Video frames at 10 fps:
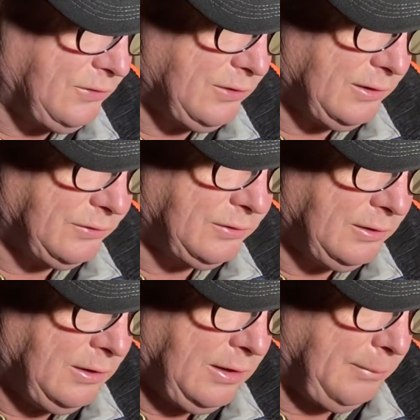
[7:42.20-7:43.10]
it is.
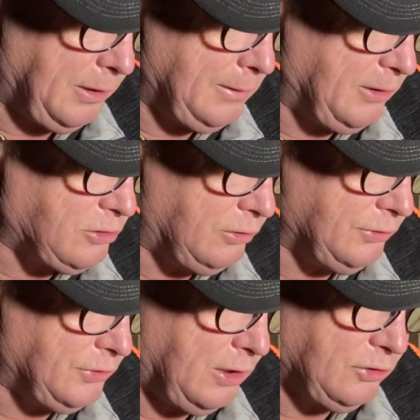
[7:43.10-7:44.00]
I bought a bunch of
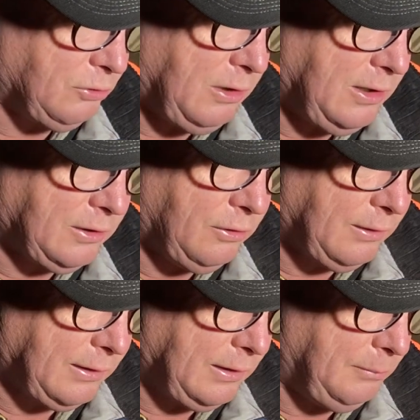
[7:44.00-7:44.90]
old saws a while ago,
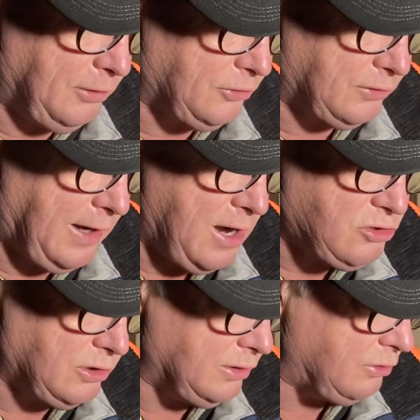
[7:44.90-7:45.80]
and I got them all
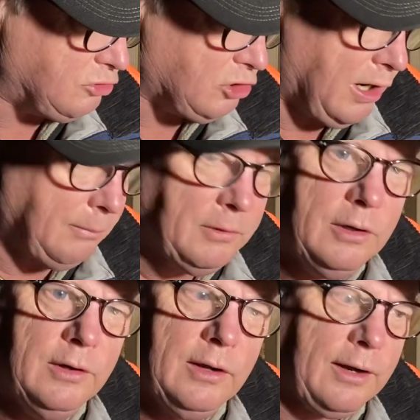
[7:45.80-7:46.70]
stashed at the new shop.
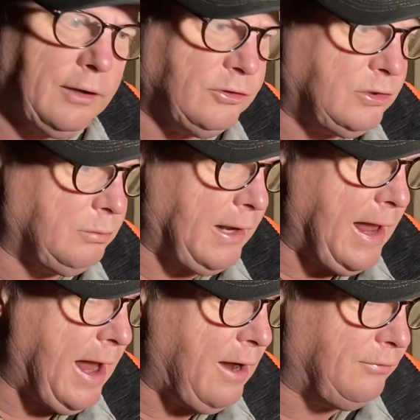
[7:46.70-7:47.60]
I go see what I
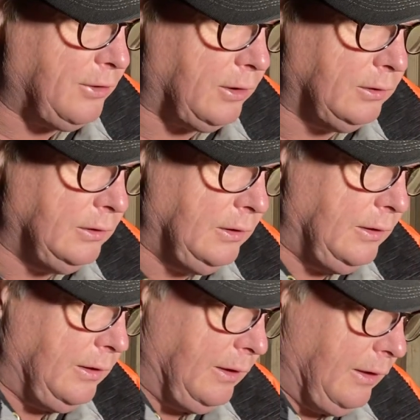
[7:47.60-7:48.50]
have there,
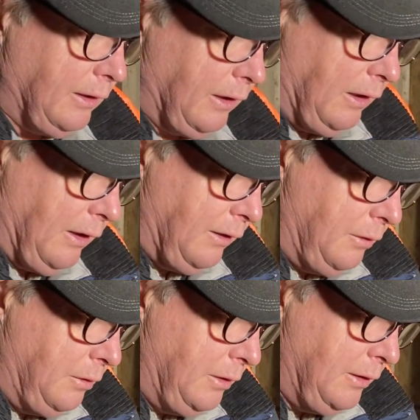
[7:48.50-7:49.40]
and
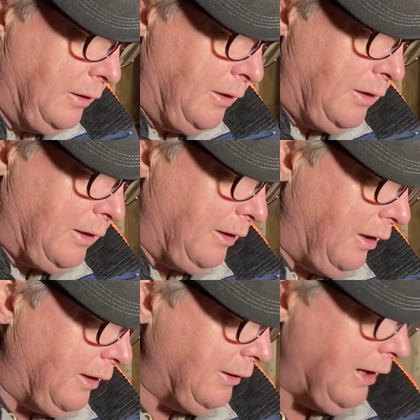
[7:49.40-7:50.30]
get
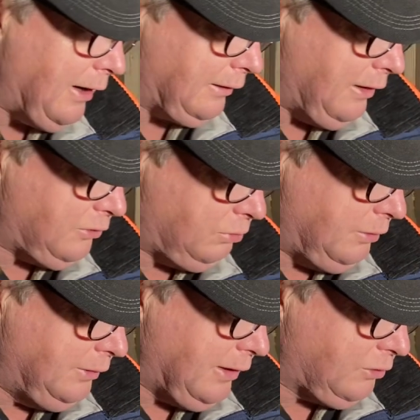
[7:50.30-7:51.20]
on to that next
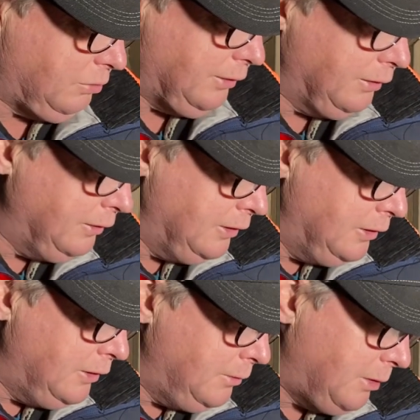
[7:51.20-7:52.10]
one.
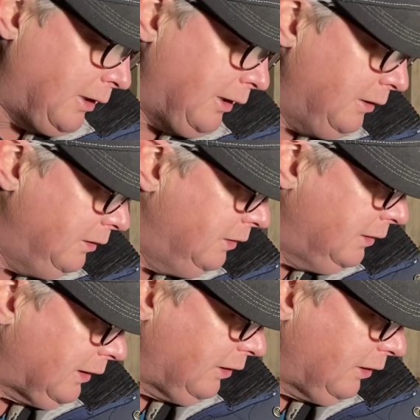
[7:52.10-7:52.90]
But hey, like I